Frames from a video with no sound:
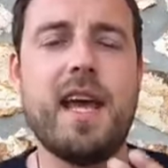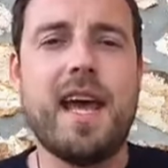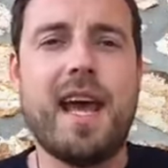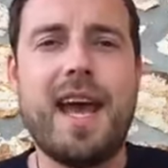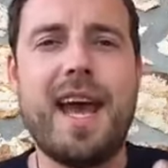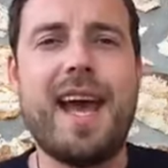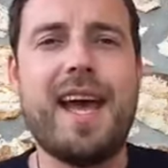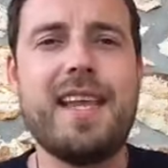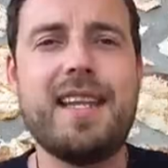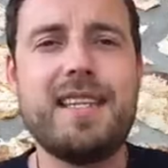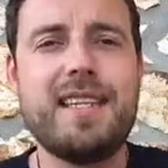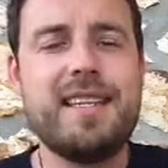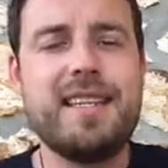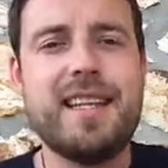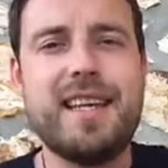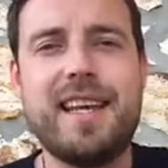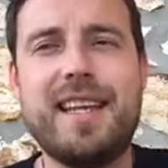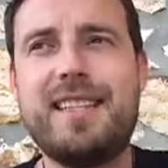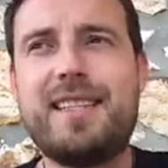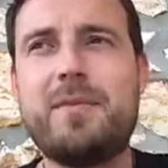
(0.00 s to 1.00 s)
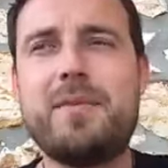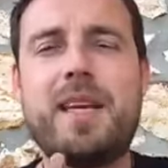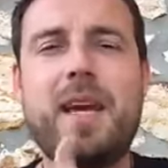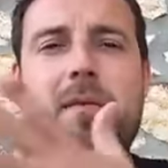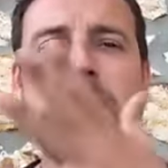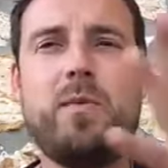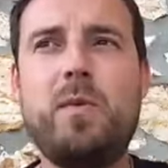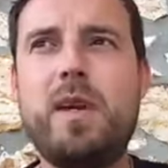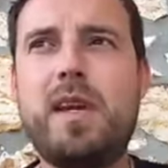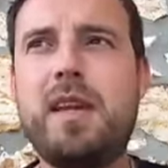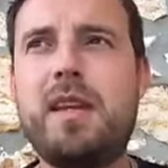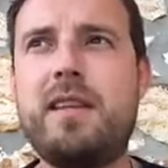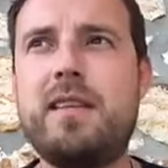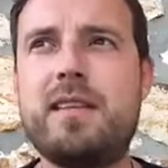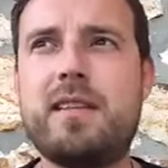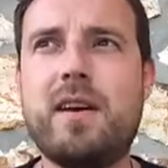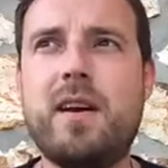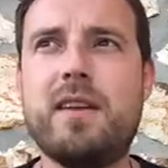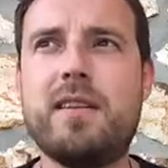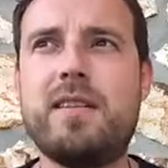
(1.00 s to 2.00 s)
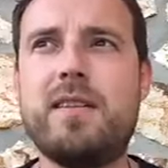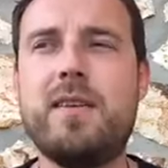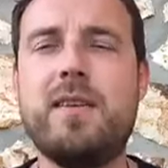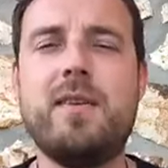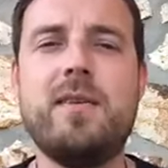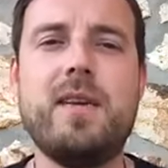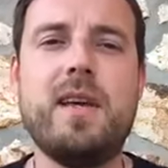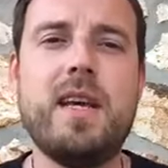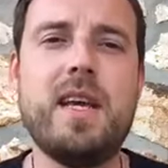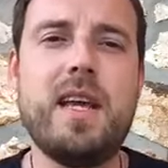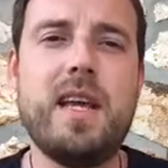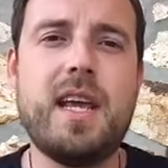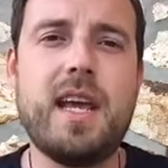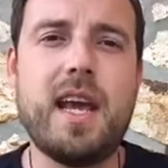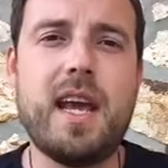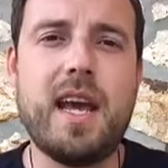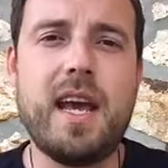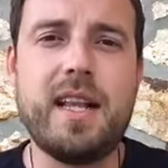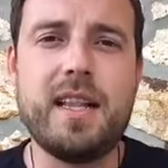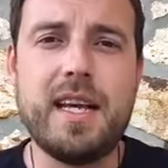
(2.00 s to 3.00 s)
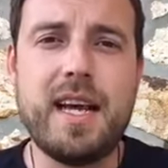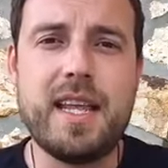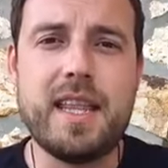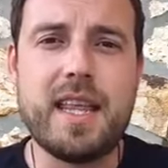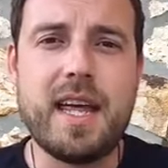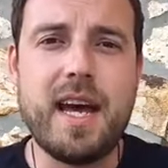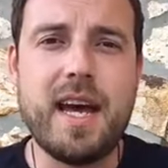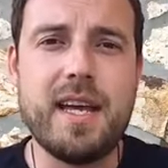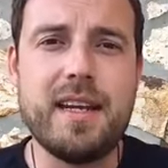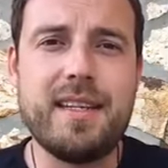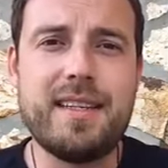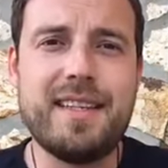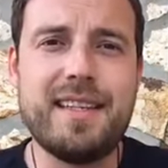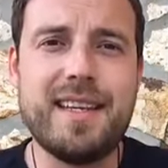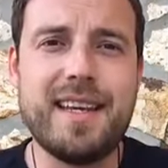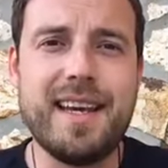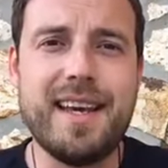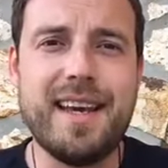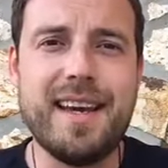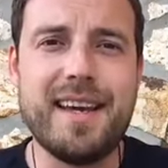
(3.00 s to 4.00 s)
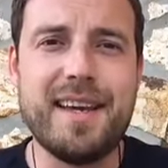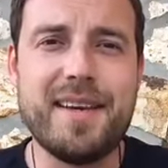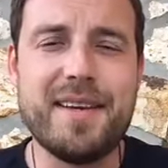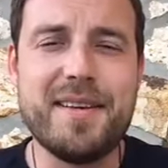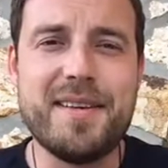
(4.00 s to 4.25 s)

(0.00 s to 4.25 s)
and and sometimes we can start to uh, let that uh,